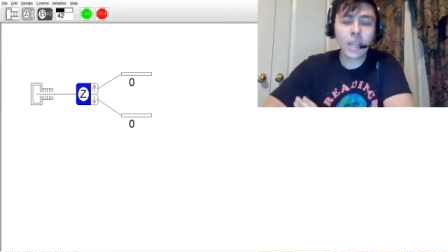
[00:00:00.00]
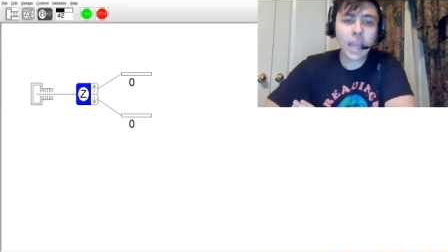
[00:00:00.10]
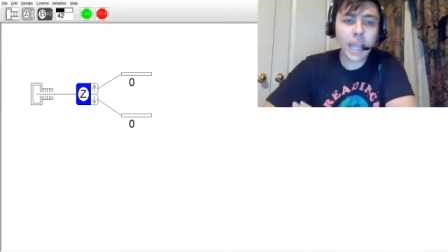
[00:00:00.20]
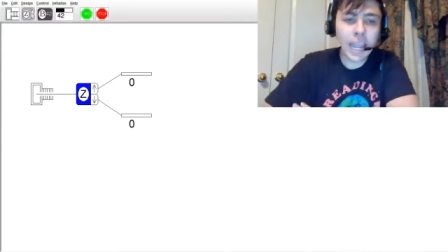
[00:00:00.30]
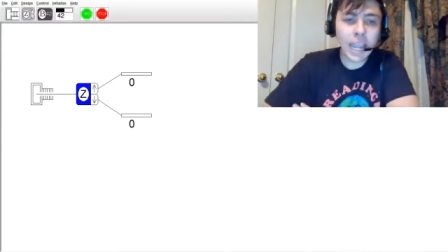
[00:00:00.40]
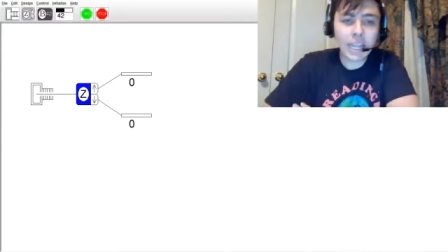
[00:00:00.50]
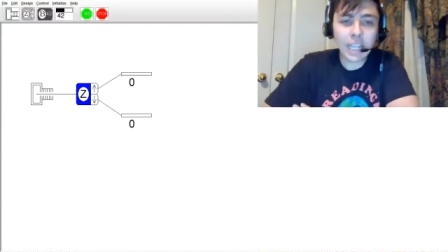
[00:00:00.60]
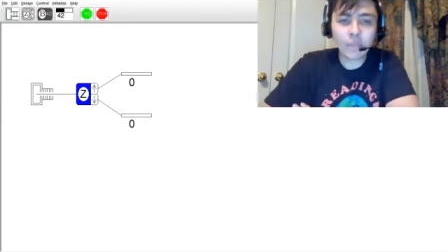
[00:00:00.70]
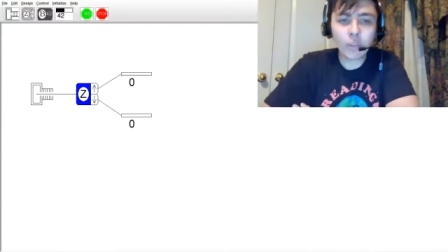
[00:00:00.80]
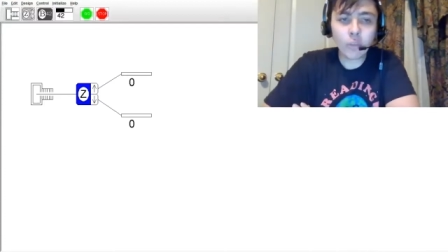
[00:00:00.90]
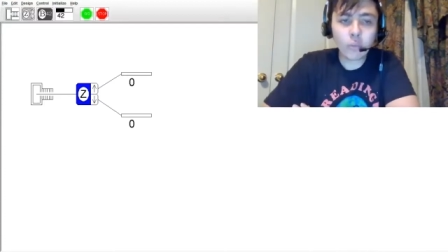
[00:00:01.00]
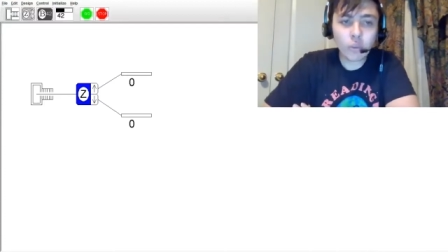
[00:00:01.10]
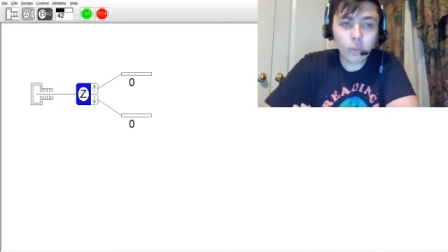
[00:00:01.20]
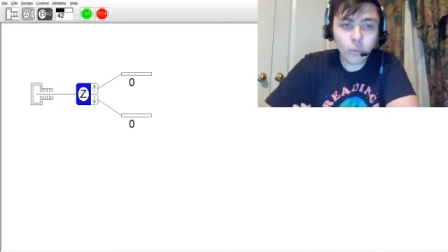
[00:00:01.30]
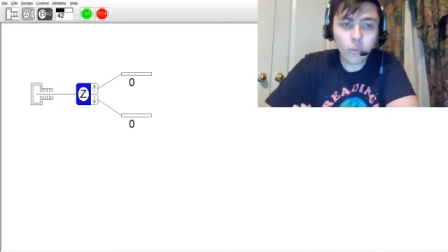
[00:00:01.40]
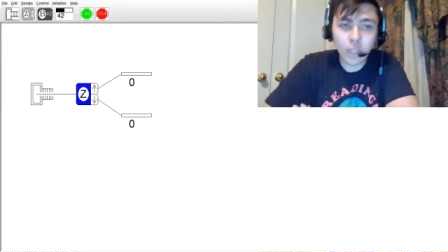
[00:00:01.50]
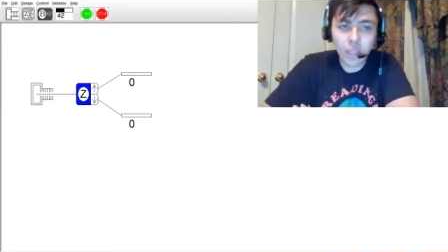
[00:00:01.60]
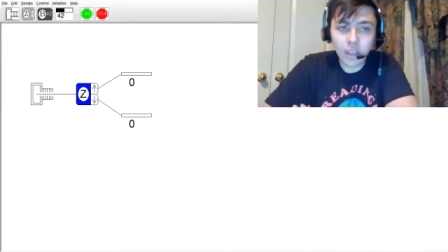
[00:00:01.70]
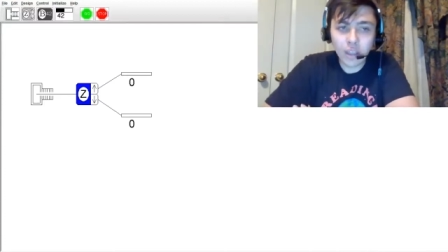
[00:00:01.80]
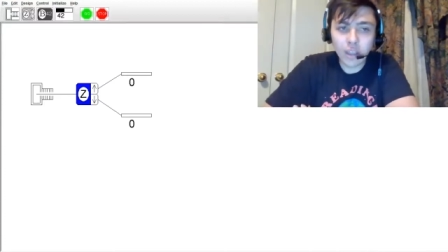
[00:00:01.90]
And if you do
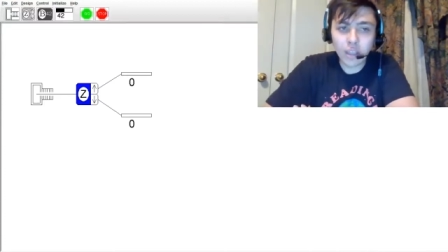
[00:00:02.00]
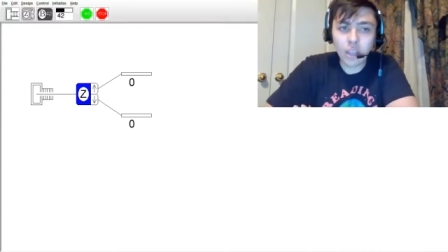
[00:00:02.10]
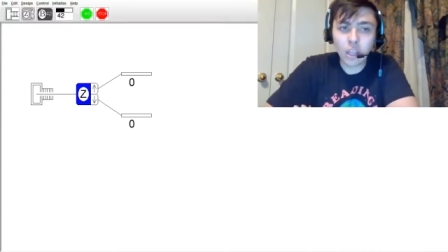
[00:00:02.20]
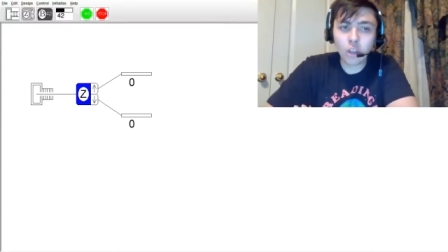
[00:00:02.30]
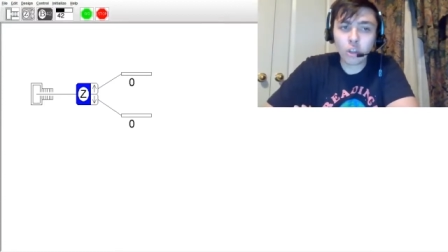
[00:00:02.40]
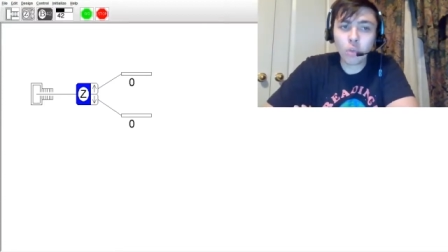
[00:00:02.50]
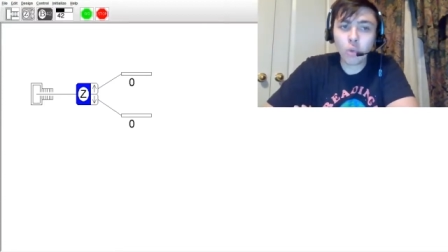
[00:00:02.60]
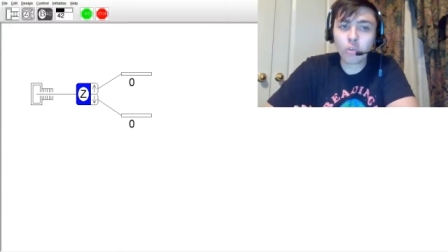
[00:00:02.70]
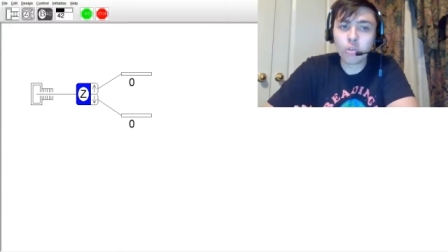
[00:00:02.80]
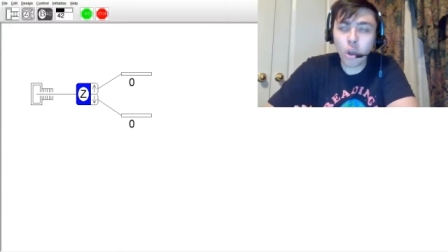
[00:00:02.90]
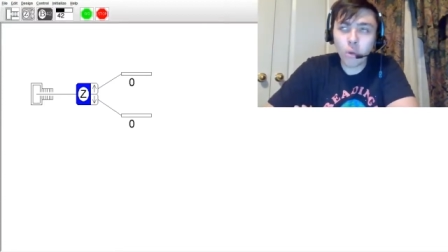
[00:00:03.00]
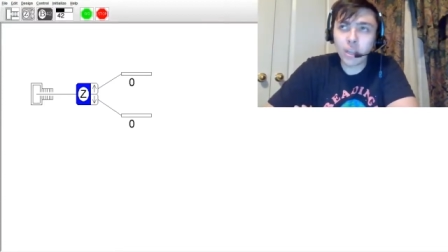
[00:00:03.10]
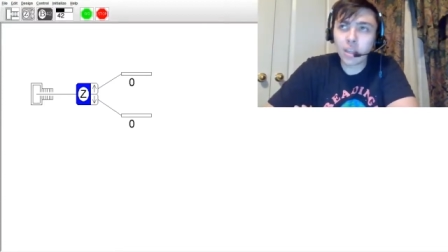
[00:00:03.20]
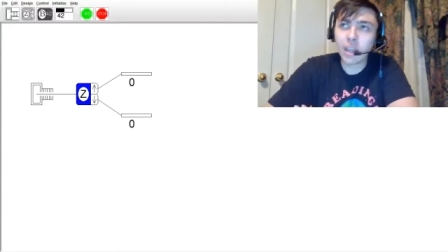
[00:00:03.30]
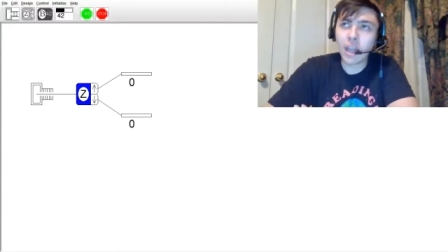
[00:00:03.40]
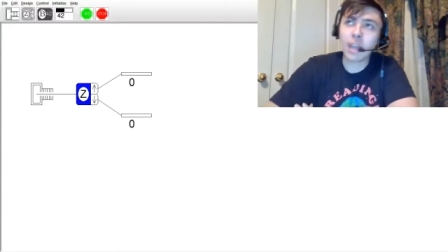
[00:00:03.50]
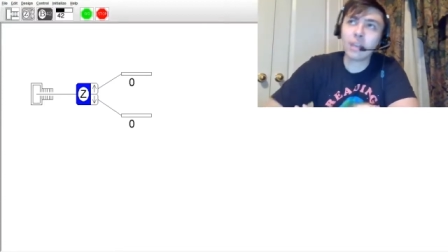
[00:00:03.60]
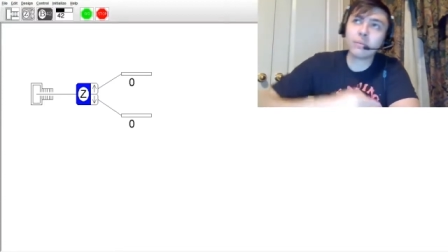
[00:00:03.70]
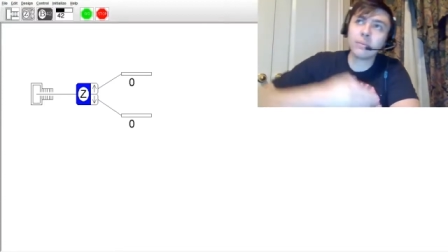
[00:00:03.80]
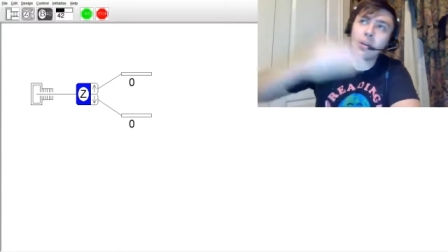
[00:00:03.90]
this you will notice that,
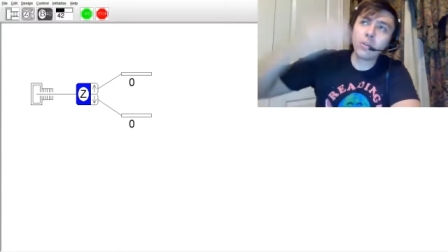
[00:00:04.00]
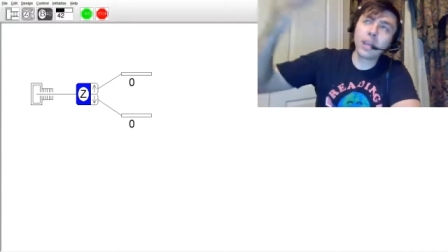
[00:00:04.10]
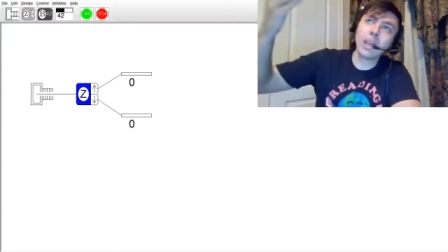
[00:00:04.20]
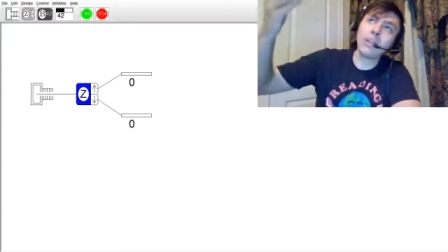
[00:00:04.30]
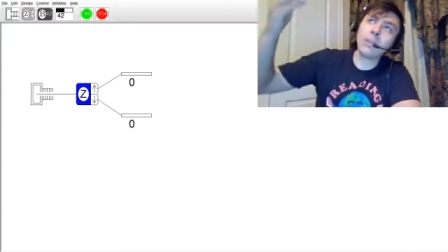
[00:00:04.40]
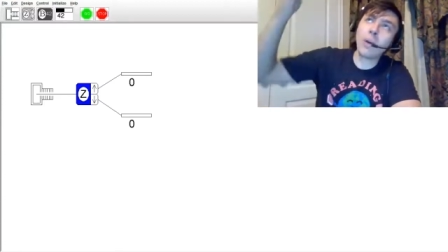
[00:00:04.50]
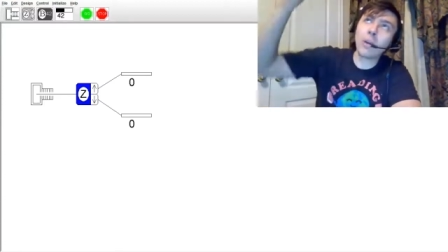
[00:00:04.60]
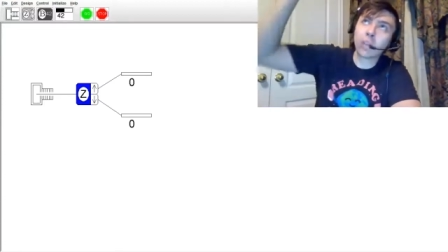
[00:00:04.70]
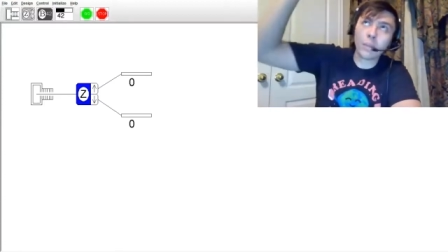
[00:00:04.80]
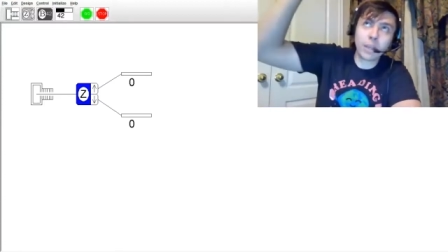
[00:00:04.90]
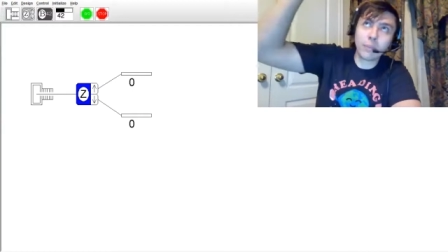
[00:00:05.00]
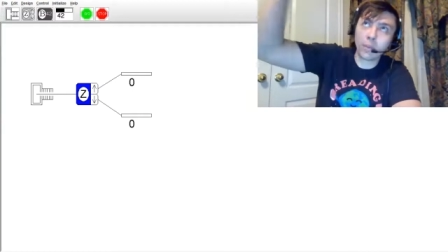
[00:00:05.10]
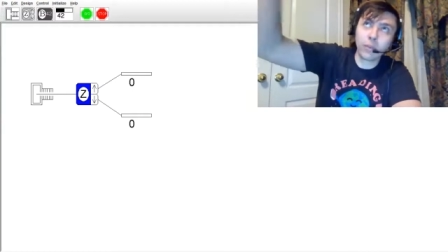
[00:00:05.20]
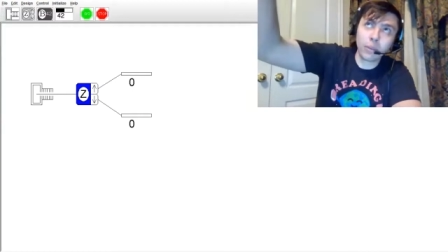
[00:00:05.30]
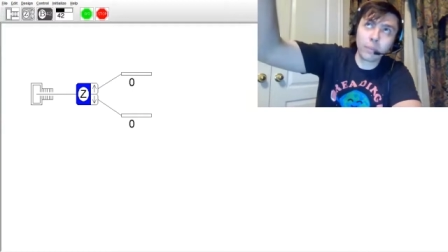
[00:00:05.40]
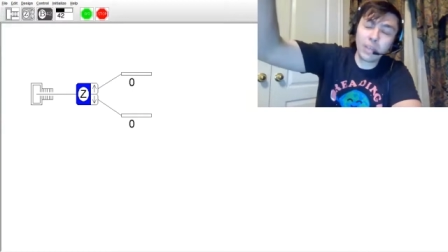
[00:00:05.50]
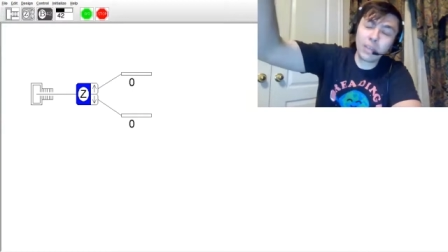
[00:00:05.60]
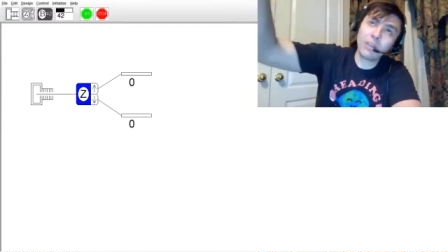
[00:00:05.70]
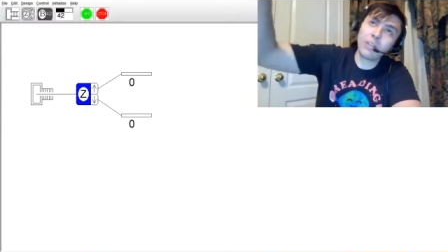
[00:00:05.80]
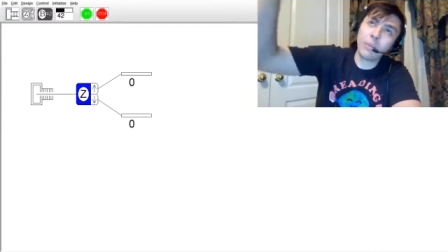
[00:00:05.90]
okay, the ball sometimes goes up here,
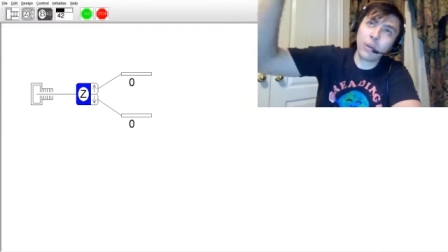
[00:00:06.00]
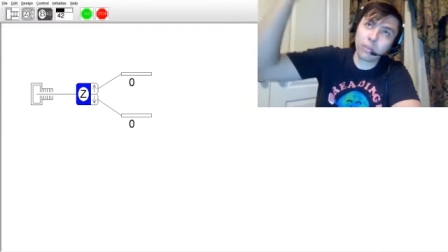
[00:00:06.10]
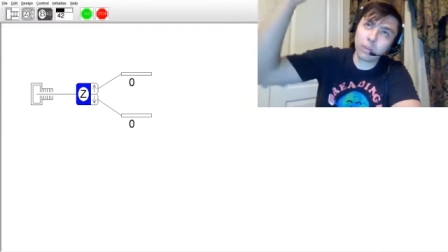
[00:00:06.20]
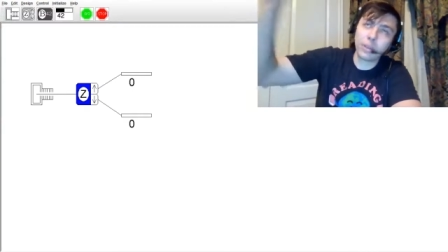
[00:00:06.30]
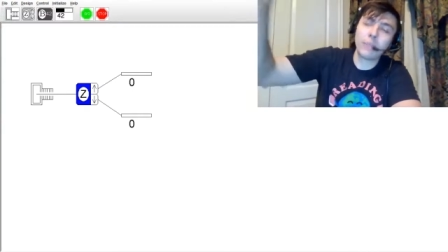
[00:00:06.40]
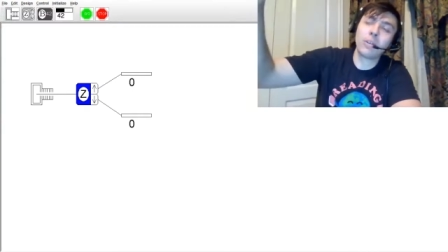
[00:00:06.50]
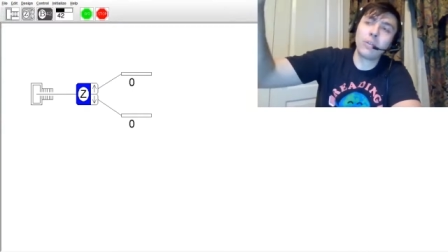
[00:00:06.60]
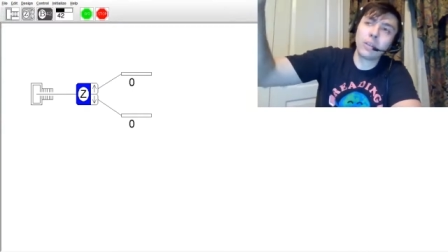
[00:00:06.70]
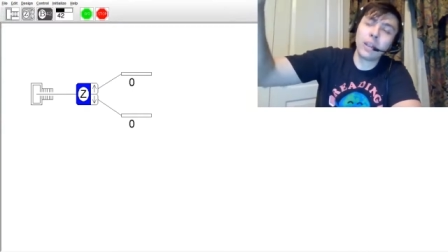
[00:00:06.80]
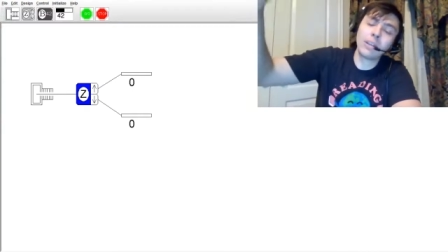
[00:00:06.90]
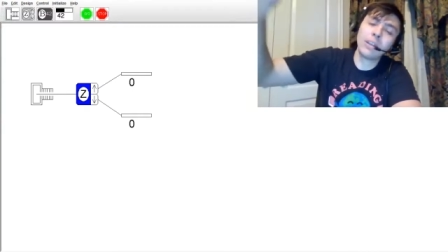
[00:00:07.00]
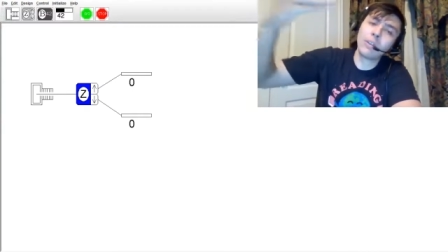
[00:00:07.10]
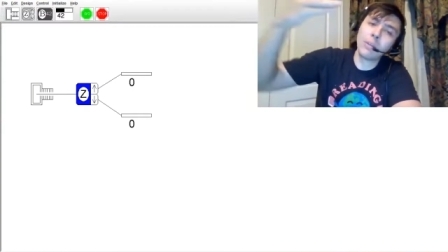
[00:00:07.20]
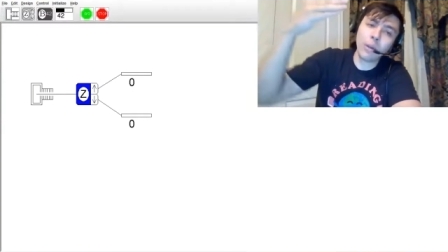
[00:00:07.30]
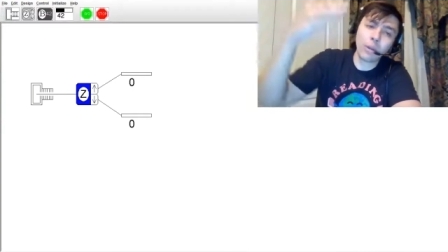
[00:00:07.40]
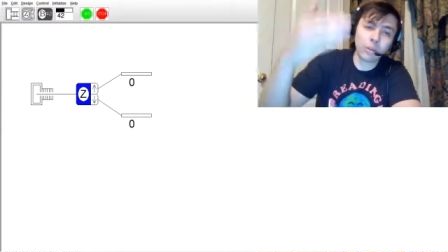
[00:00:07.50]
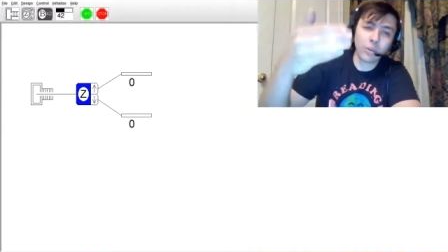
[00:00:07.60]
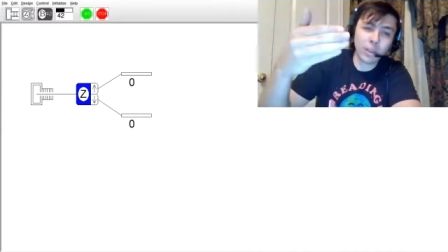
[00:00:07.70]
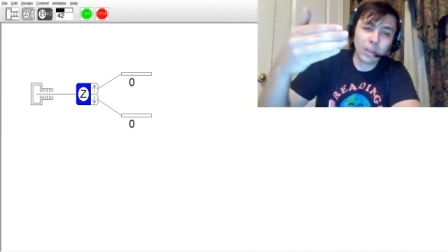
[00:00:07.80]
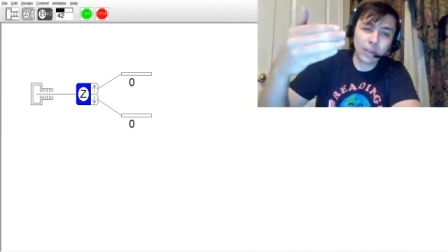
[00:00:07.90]
the ball sometimes goes down here, the ball goes
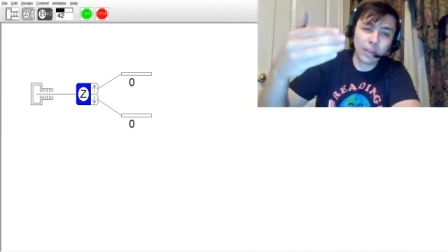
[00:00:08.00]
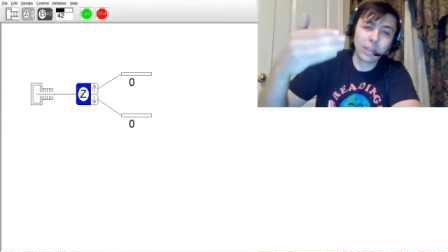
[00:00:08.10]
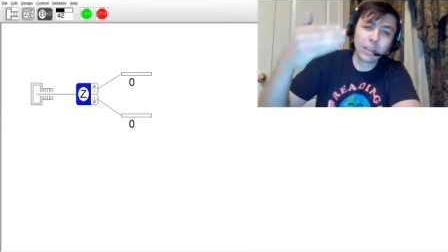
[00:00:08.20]
down down here.